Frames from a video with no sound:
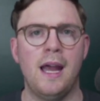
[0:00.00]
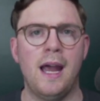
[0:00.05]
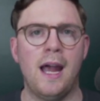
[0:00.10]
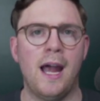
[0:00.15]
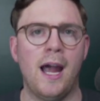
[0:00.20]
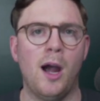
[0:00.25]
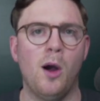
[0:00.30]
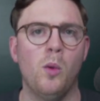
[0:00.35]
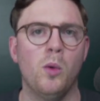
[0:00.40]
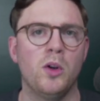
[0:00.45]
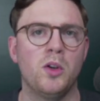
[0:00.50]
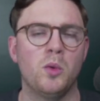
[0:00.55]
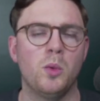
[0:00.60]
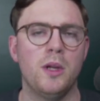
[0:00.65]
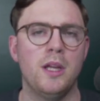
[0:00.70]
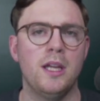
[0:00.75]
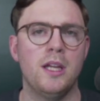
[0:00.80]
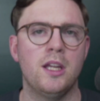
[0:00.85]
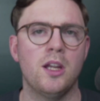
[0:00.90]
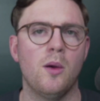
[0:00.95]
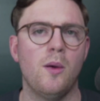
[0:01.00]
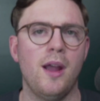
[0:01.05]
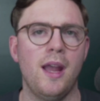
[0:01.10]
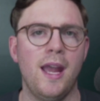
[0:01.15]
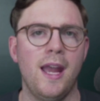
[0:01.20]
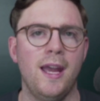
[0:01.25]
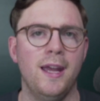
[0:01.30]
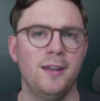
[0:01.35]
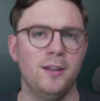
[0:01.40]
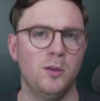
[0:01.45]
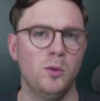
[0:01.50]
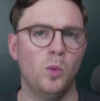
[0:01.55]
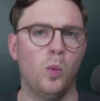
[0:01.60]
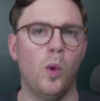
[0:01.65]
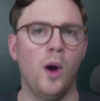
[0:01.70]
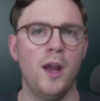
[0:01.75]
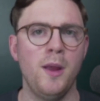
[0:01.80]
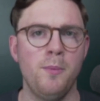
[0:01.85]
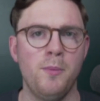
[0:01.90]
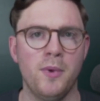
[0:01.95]
How would we go ahead and
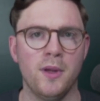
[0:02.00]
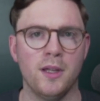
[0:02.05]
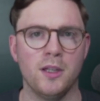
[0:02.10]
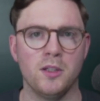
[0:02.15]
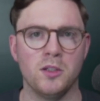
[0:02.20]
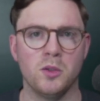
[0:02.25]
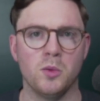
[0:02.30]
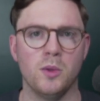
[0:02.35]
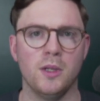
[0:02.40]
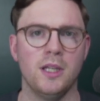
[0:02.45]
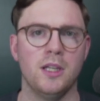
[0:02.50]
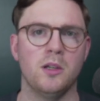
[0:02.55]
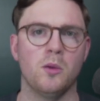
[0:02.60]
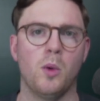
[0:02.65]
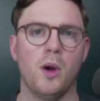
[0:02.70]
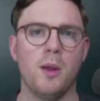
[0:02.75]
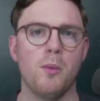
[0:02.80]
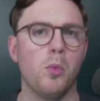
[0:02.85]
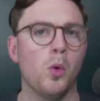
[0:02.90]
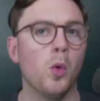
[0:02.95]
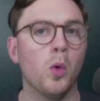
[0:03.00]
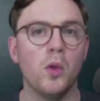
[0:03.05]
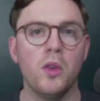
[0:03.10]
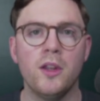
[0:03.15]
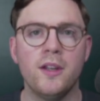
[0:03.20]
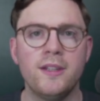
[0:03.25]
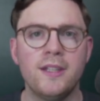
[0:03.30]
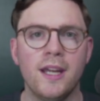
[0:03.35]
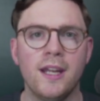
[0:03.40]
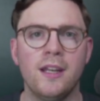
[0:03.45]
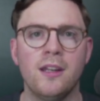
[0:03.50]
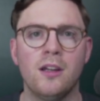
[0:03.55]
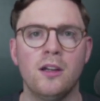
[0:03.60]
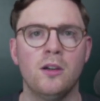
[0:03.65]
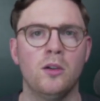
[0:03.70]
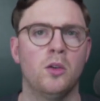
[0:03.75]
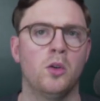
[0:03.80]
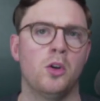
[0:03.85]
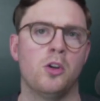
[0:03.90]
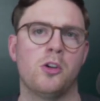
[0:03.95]
wipe it? Do we need to wipe all the
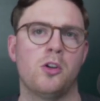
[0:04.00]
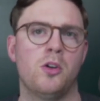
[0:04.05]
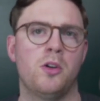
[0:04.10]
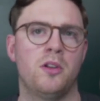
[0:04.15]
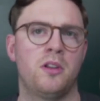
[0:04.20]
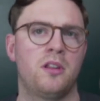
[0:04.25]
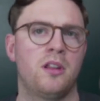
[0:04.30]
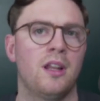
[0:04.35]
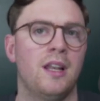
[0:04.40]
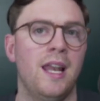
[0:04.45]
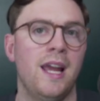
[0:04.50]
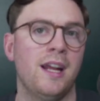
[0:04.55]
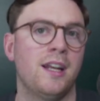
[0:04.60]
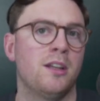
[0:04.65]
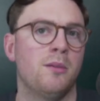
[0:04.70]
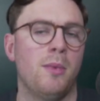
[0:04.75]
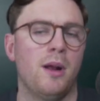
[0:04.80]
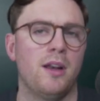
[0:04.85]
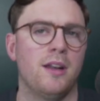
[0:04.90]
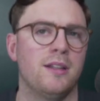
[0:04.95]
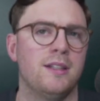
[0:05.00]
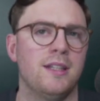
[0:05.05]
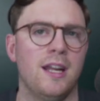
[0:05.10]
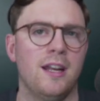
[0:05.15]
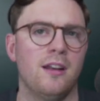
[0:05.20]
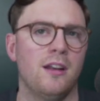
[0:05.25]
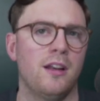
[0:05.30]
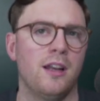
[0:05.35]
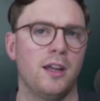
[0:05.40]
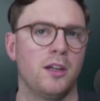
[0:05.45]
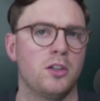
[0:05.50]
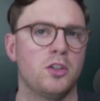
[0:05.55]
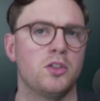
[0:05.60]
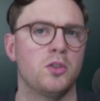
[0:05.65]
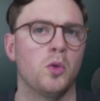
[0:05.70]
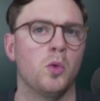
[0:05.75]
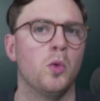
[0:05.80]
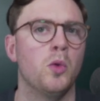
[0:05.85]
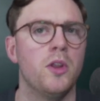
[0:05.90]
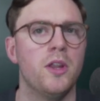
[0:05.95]
data or select amount of data, like
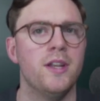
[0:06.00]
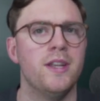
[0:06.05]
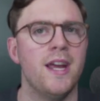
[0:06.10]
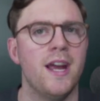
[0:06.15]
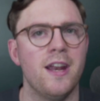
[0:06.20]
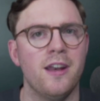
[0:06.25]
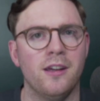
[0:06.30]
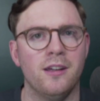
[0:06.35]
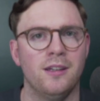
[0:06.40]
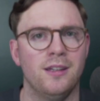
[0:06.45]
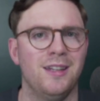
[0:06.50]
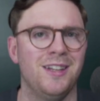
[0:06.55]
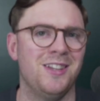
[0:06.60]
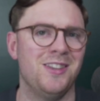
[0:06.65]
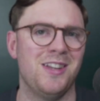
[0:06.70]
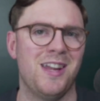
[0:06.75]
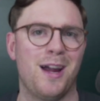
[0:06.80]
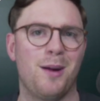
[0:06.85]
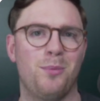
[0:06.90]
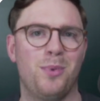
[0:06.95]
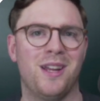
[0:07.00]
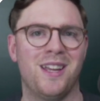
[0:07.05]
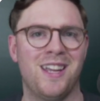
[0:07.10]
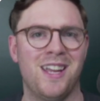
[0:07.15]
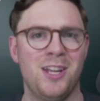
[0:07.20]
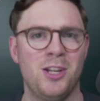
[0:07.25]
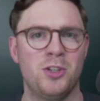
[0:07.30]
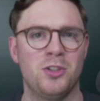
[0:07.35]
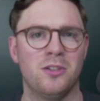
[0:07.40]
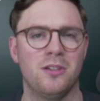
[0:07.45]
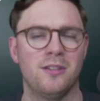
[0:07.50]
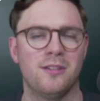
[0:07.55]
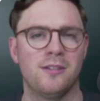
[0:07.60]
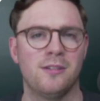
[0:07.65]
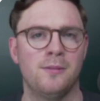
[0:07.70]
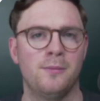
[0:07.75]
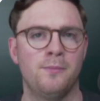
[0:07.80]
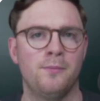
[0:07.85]
just all the data in the applications?